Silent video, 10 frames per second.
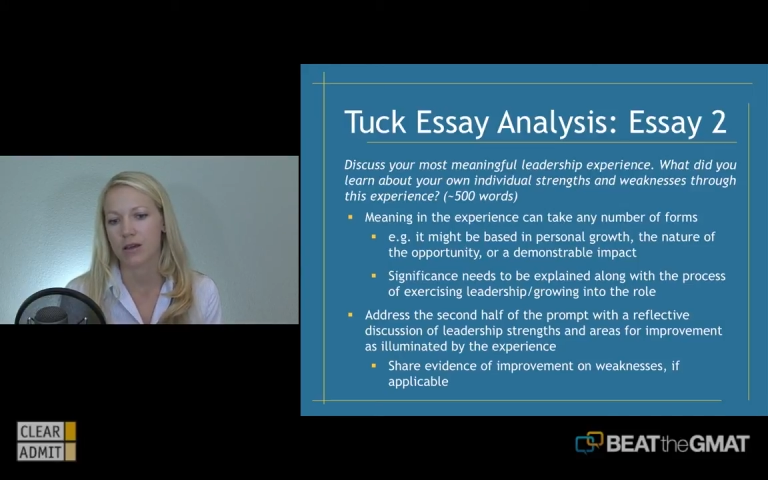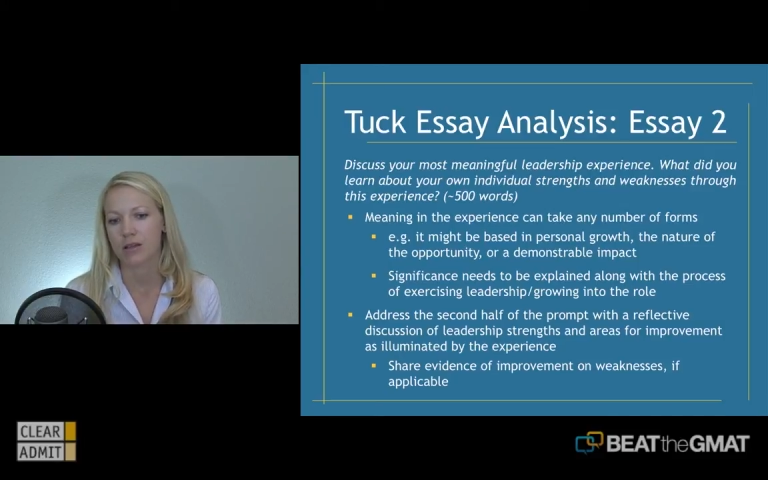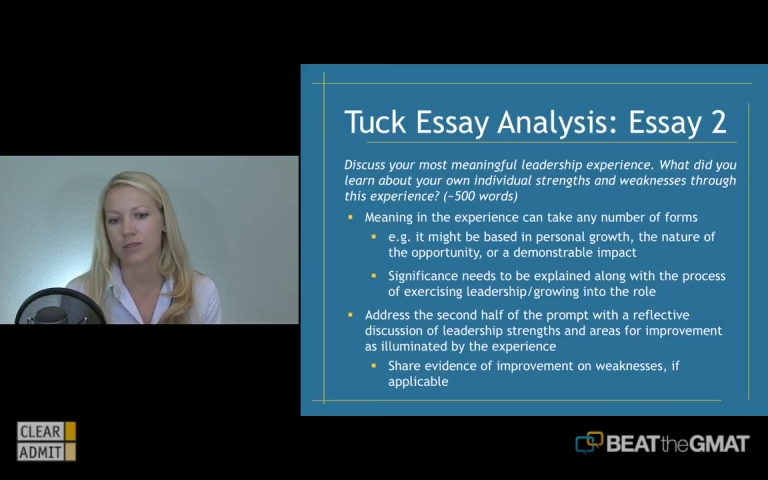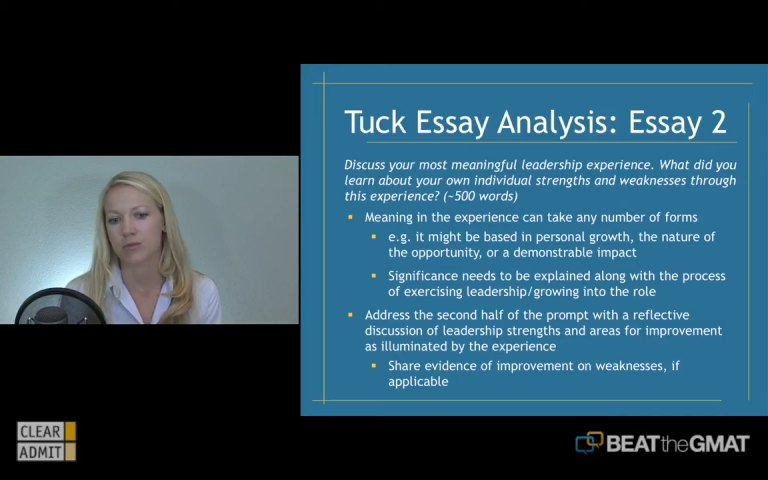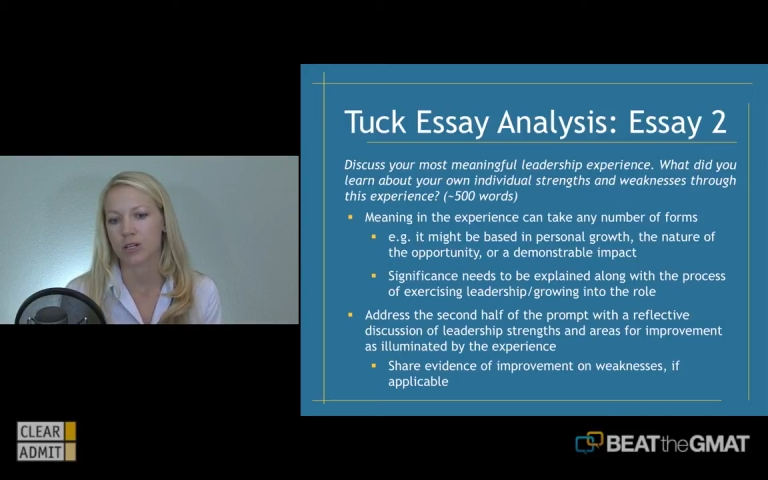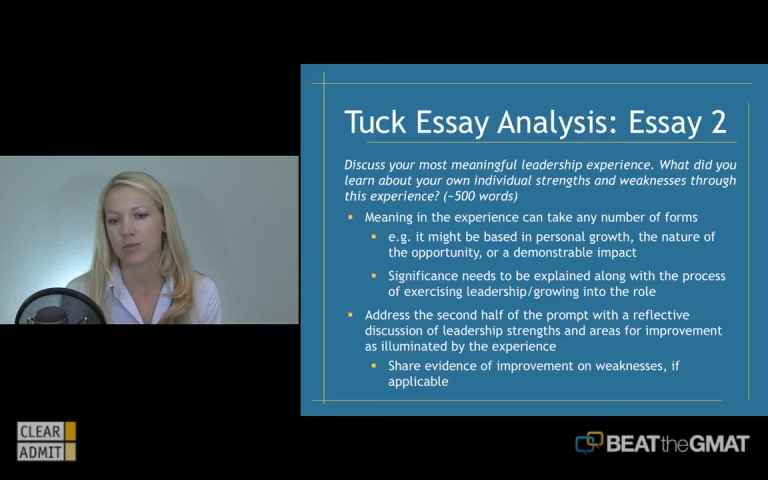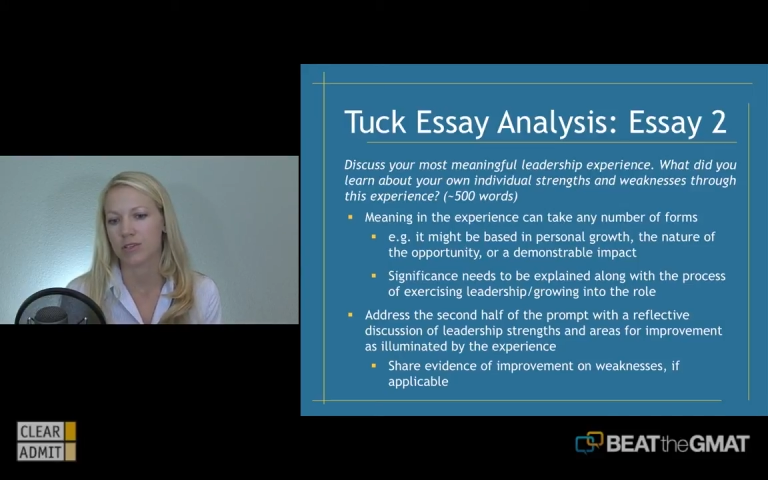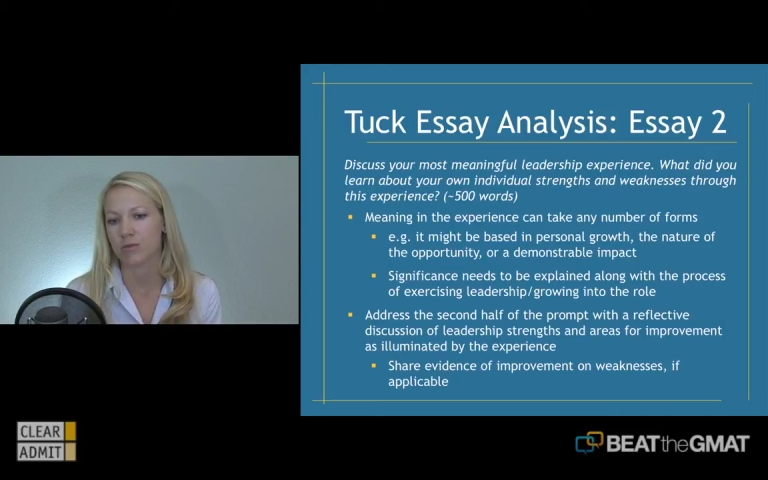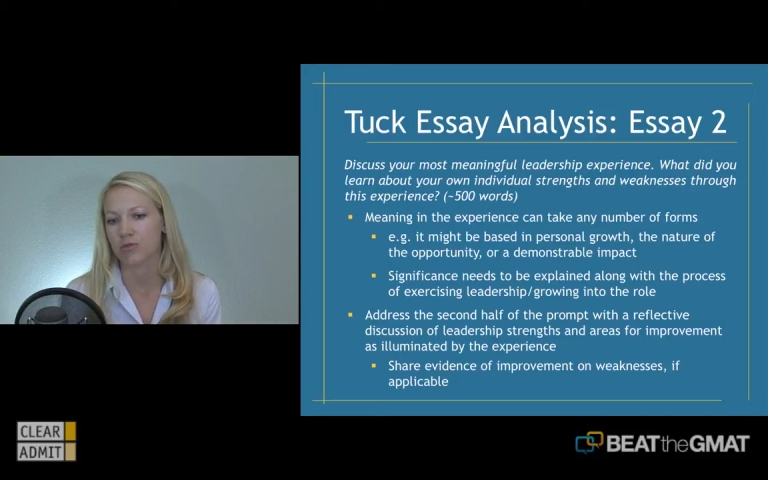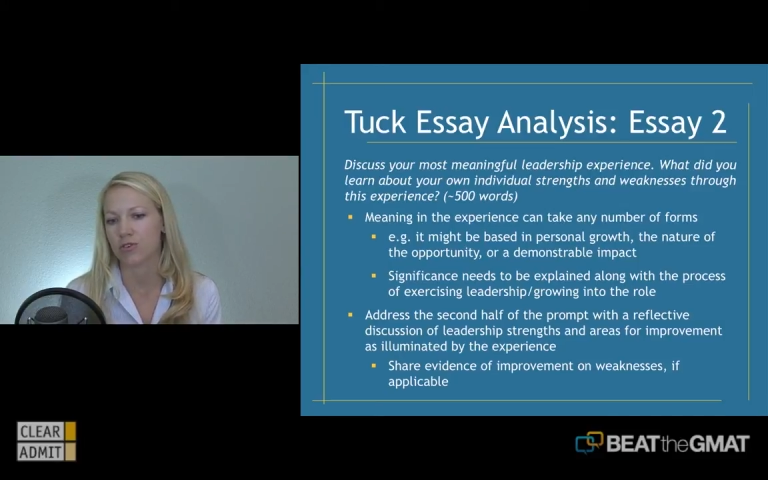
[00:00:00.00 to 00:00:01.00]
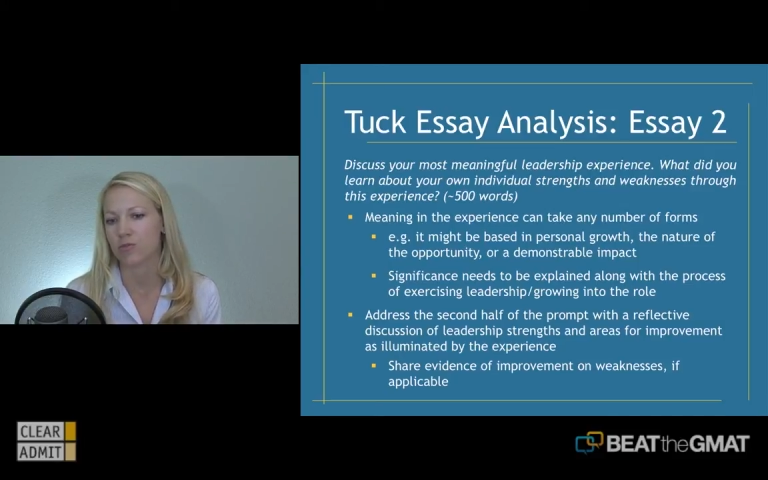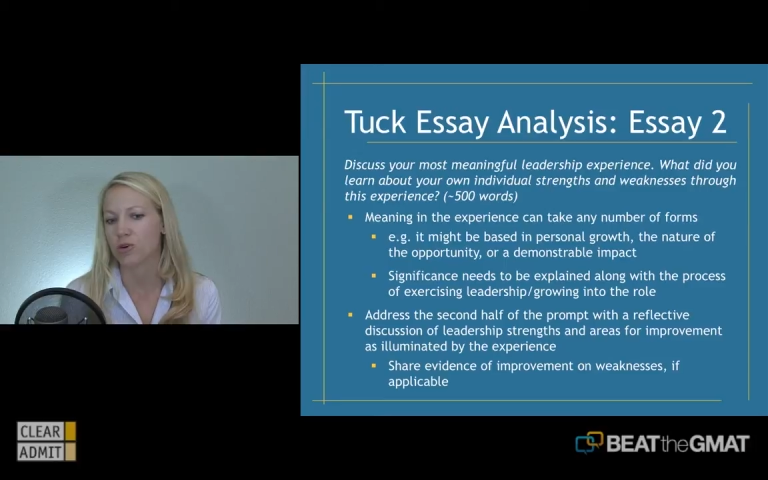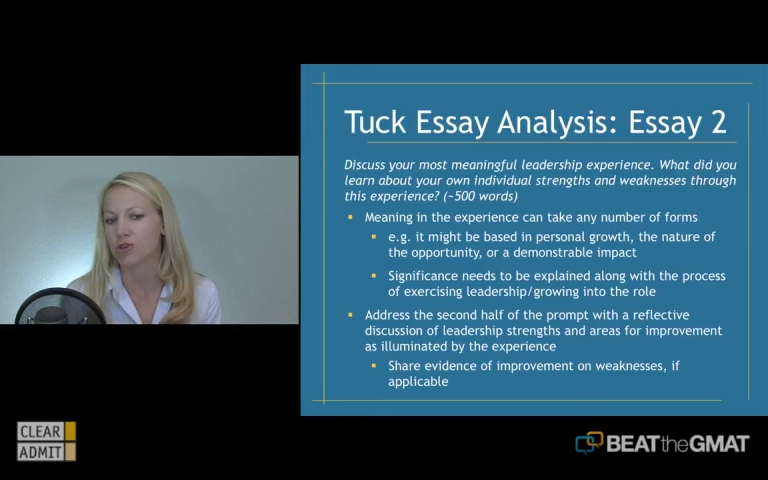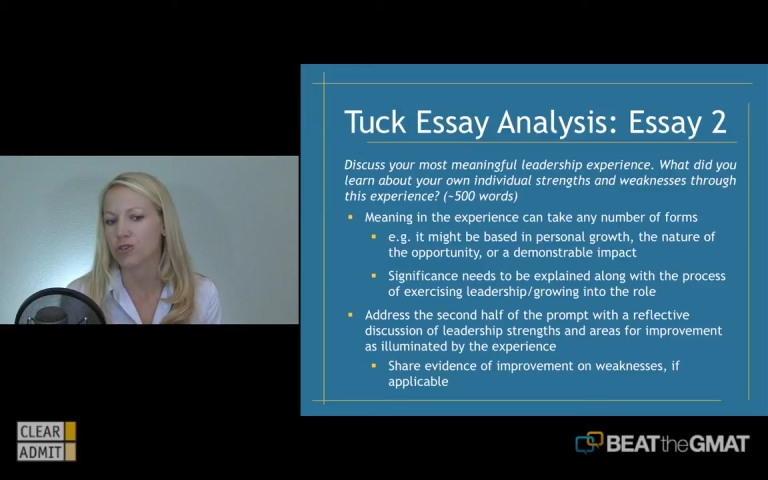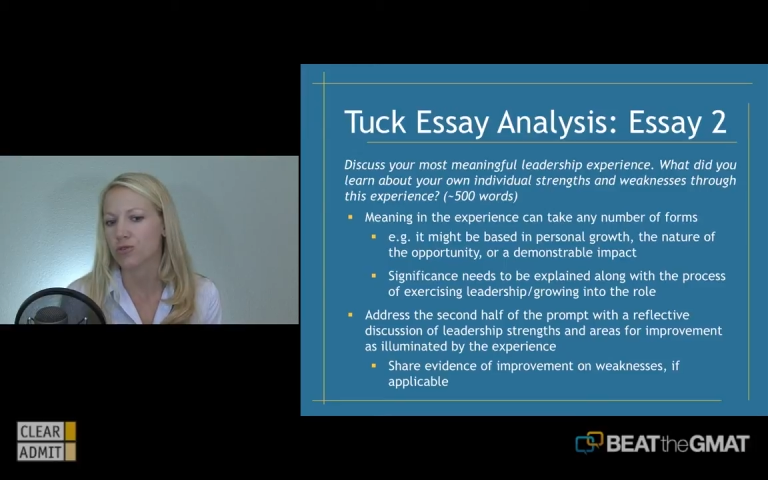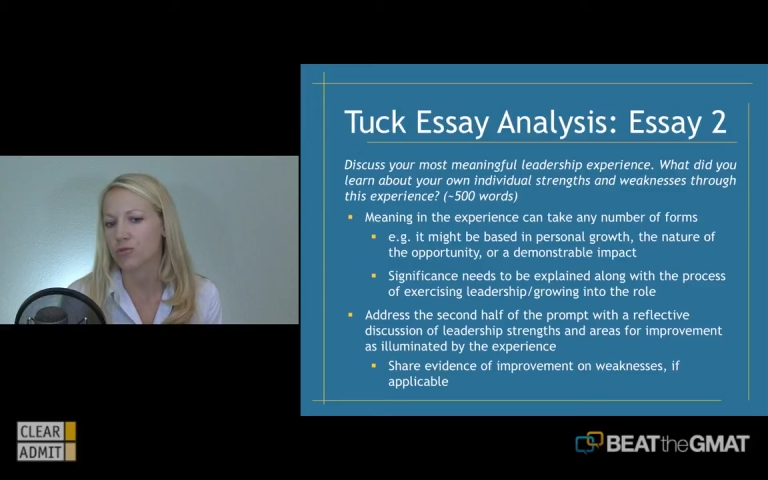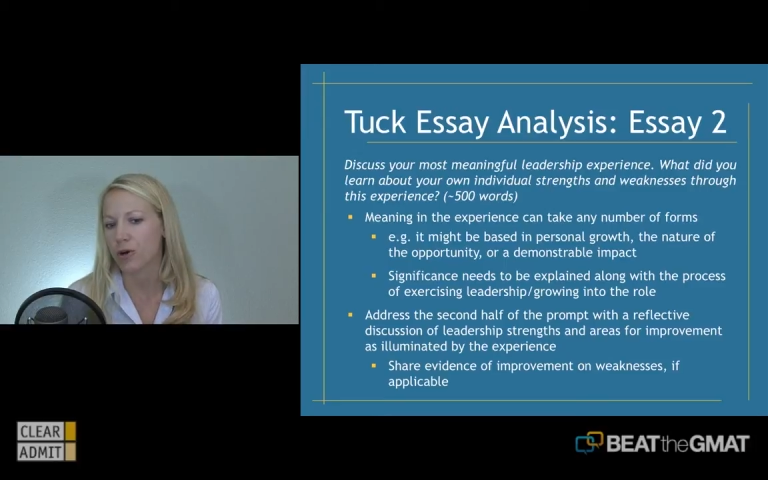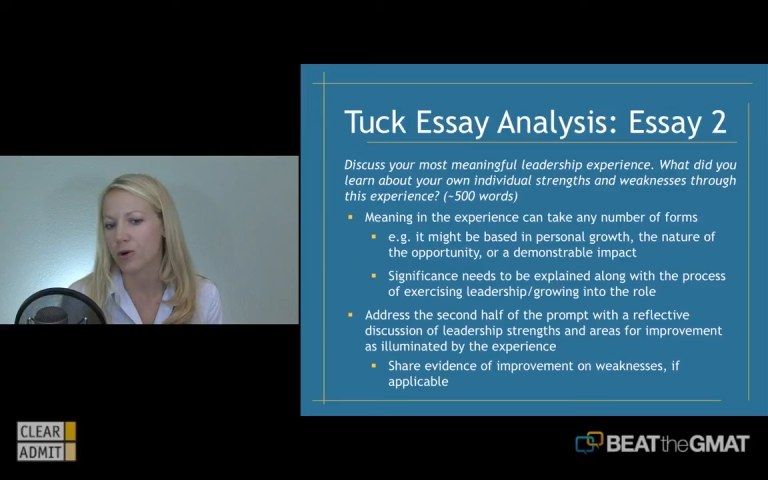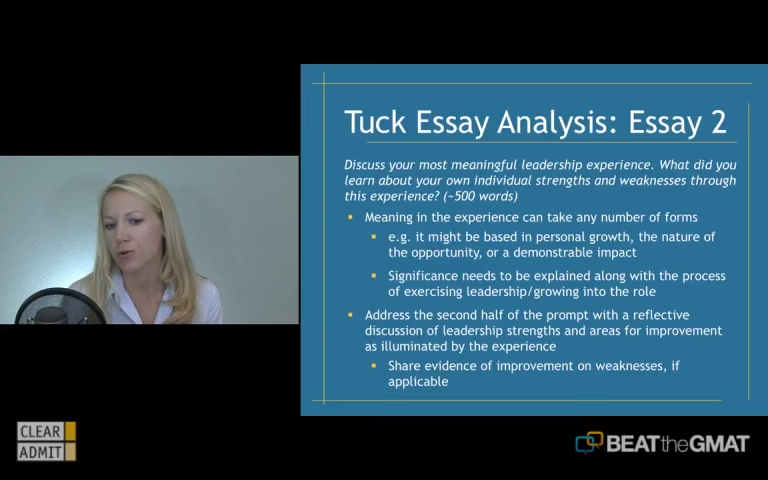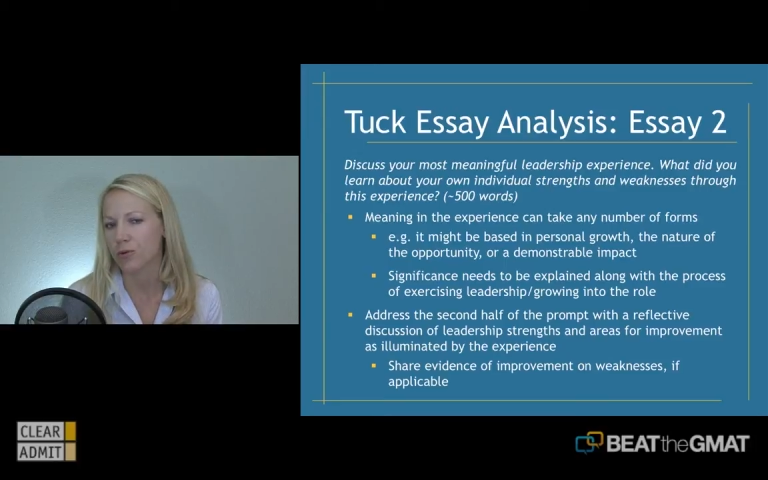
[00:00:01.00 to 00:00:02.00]
is it going to be some sort of personal
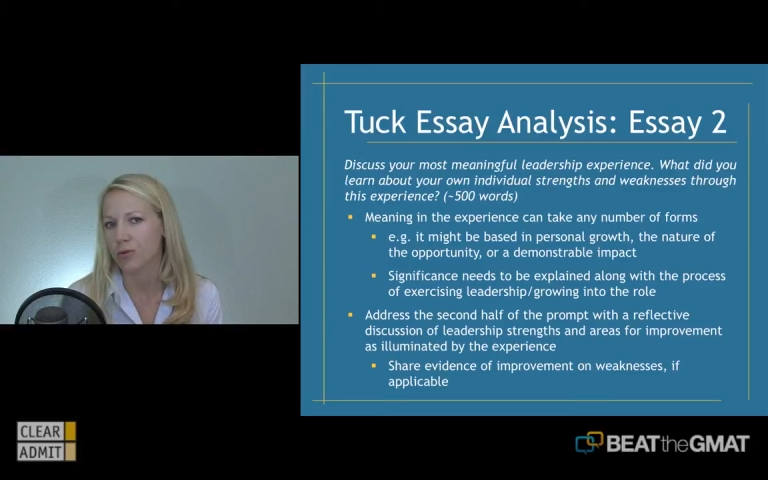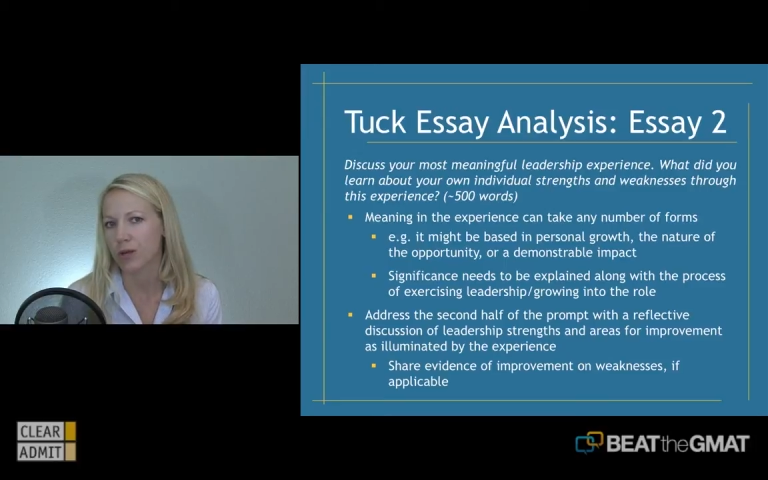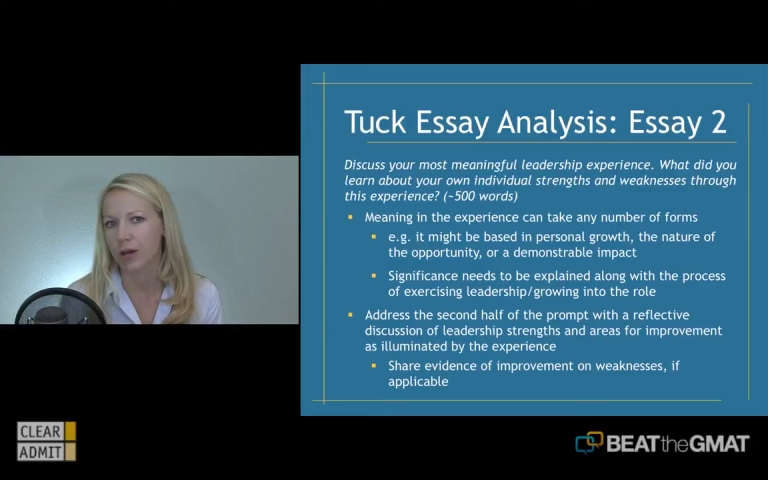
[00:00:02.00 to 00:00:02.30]
growth